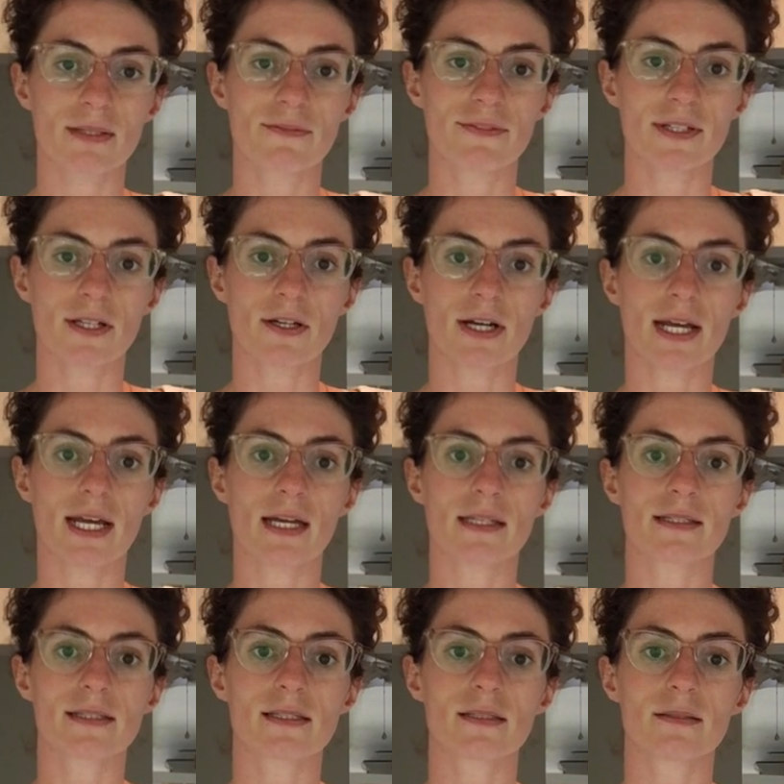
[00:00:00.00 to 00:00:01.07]
we can feel our
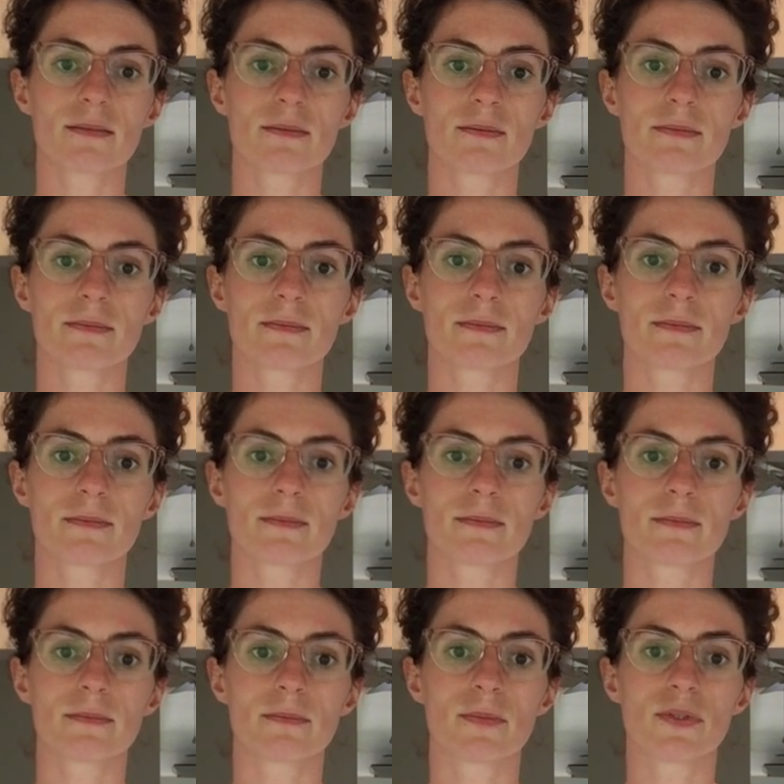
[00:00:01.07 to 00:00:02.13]
hands
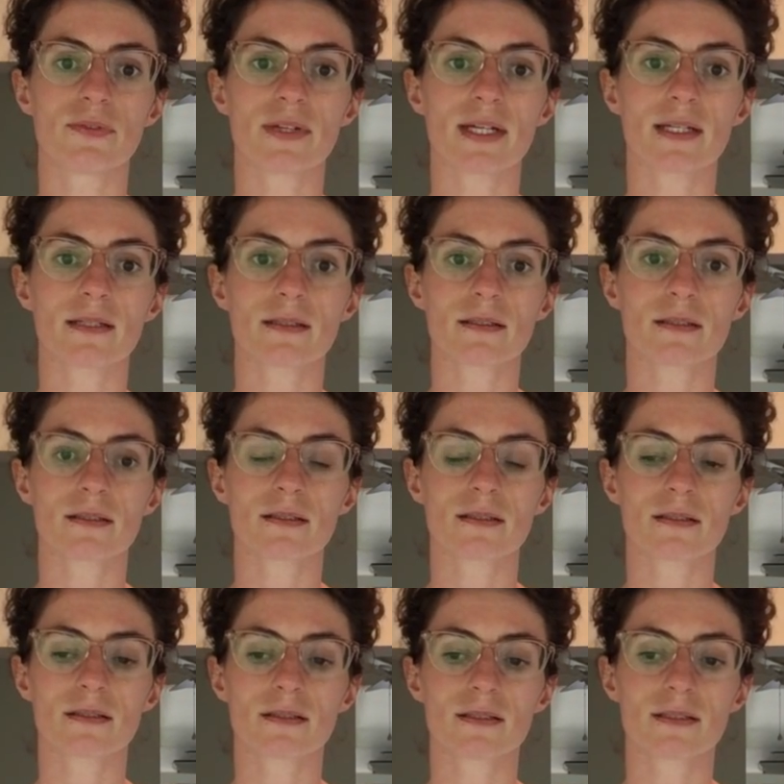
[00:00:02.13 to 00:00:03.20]
moving.
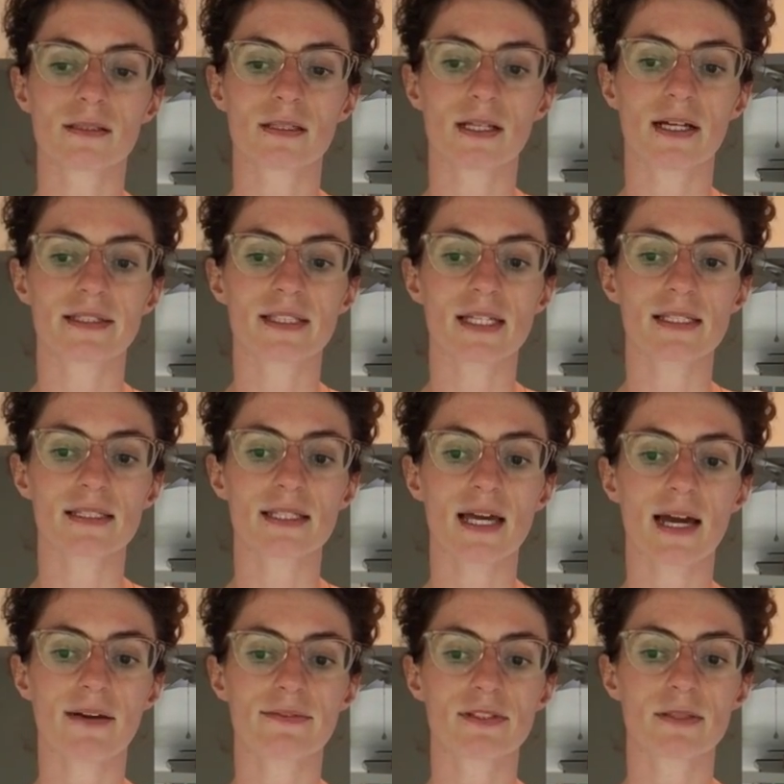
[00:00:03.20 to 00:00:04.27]
It doesn't
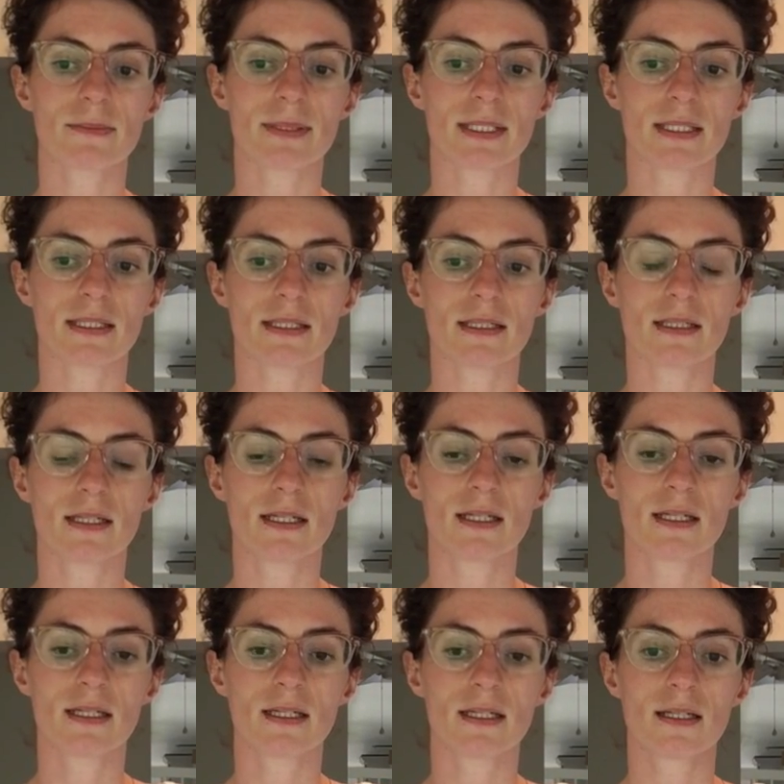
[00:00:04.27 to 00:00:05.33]
have to be
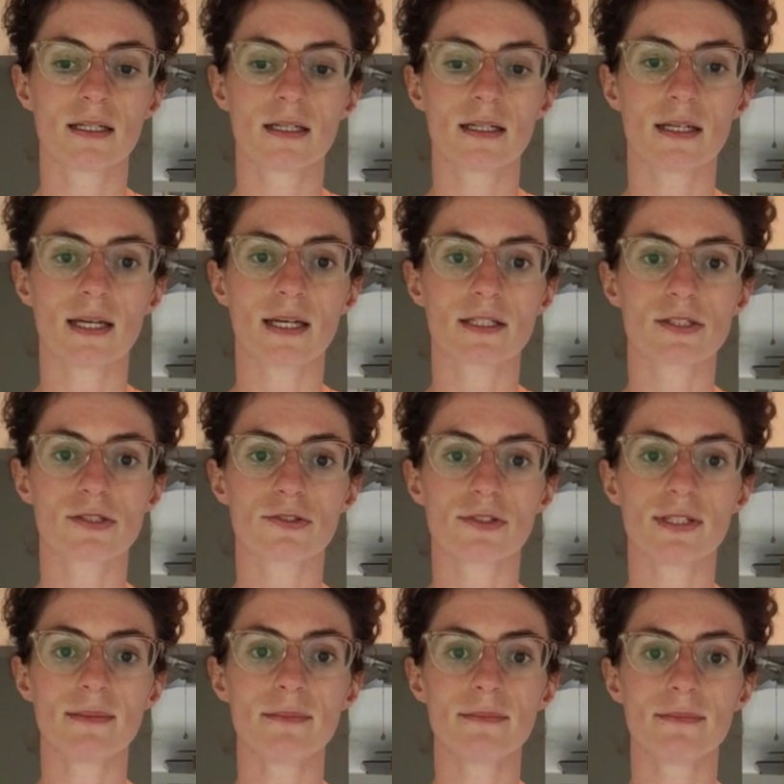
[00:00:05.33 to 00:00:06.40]

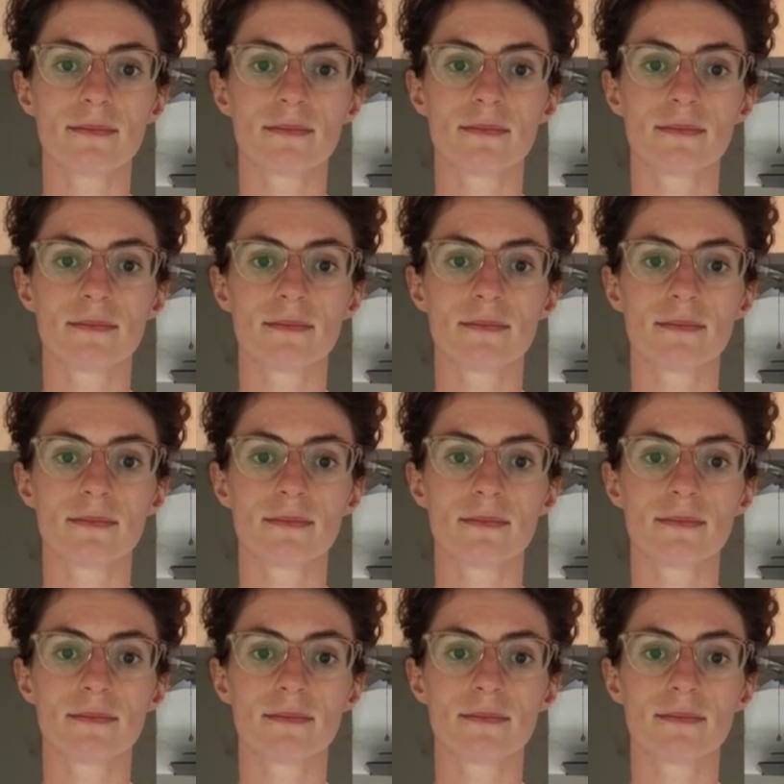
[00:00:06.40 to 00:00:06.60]
extreme